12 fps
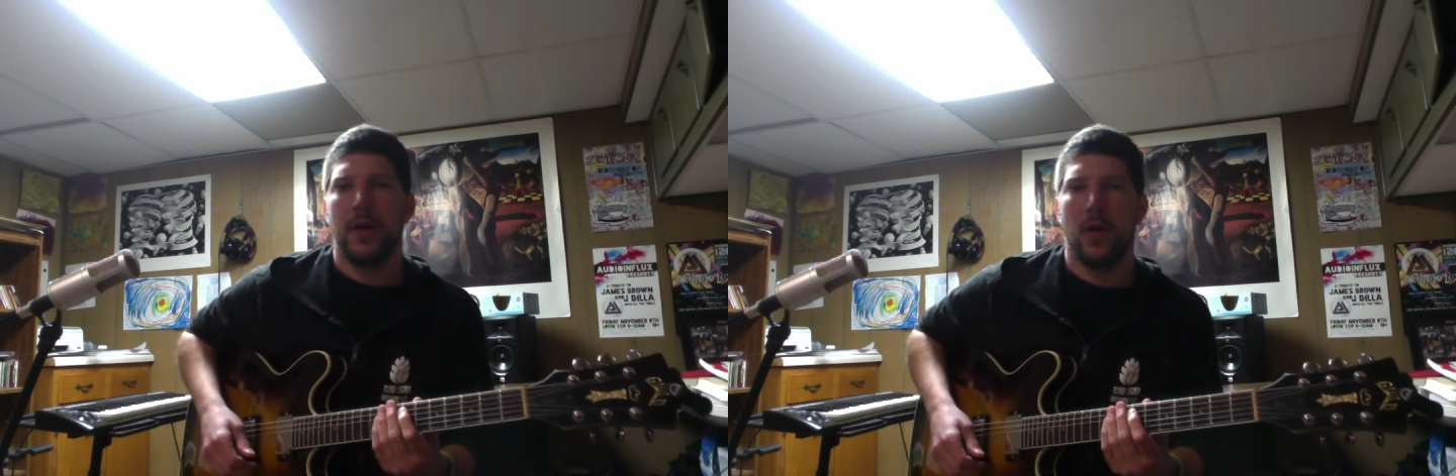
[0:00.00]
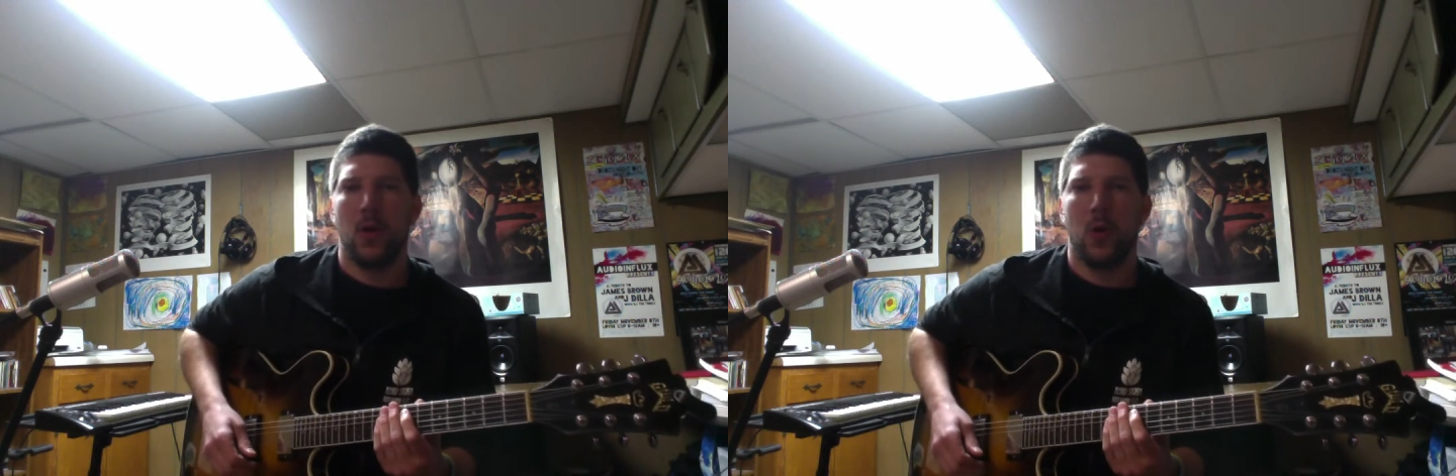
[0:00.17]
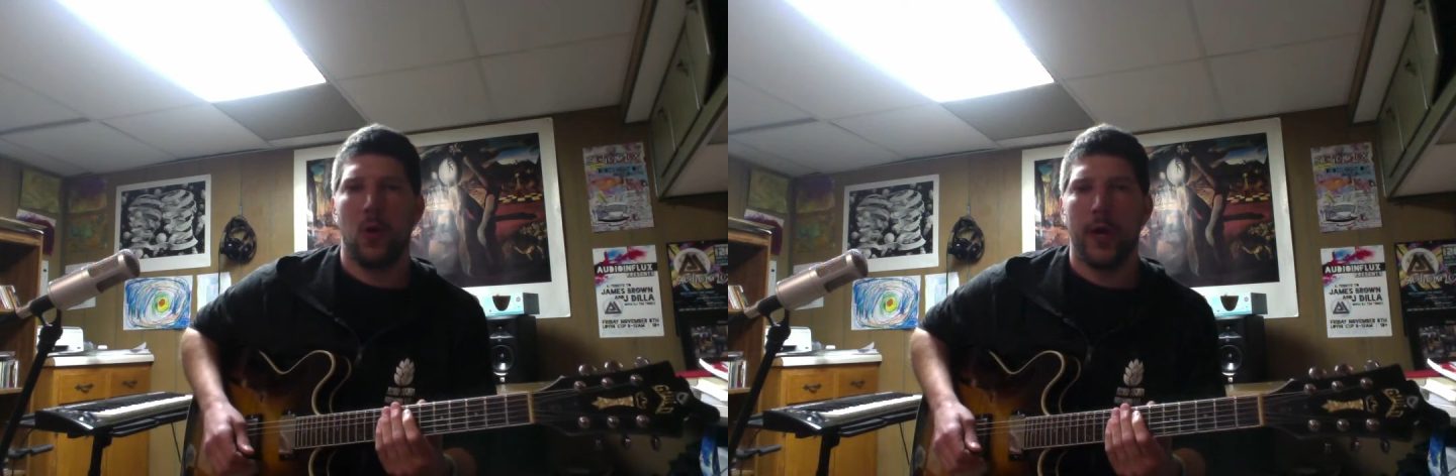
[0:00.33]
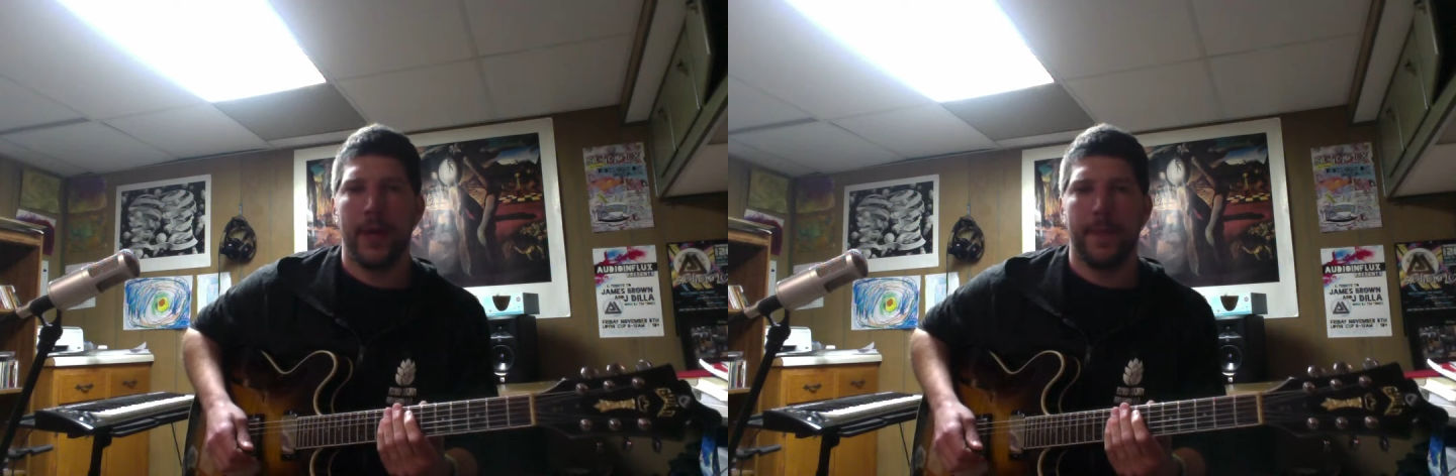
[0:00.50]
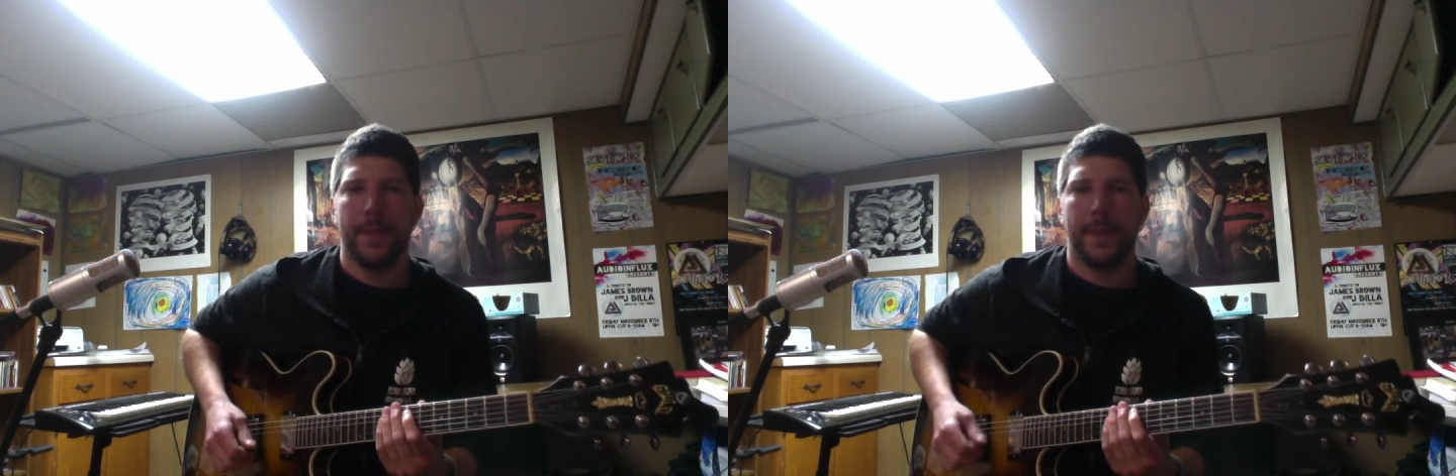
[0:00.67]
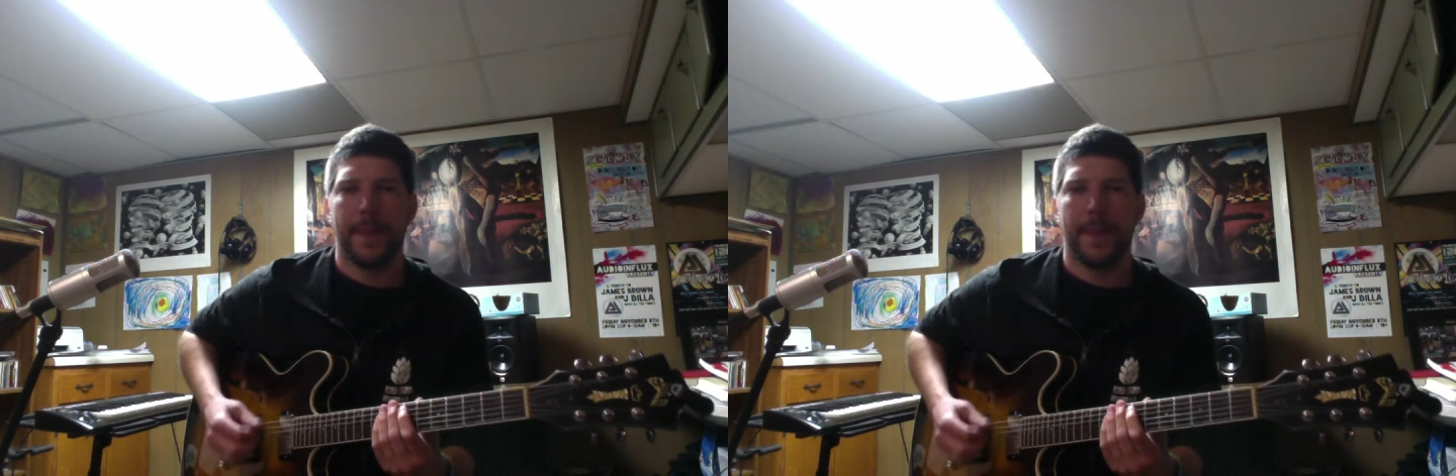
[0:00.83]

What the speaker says: All right.